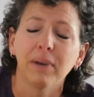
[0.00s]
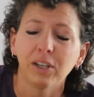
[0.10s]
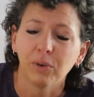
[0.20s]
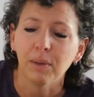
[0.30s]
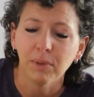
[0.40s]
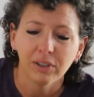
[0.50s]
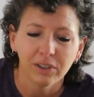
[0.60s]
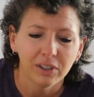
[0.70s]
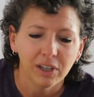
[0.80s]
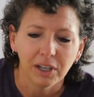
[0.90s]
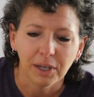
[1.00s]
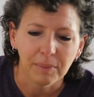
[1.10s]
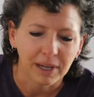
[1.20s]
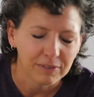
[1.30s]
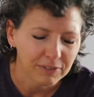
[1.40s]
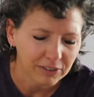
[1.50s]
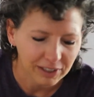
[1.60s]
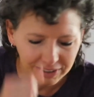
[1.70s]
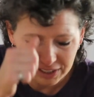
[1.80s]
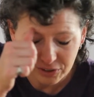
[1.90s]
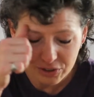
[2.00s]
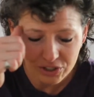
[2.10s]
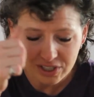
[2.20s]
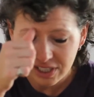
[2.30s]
My grandmother, I found out later,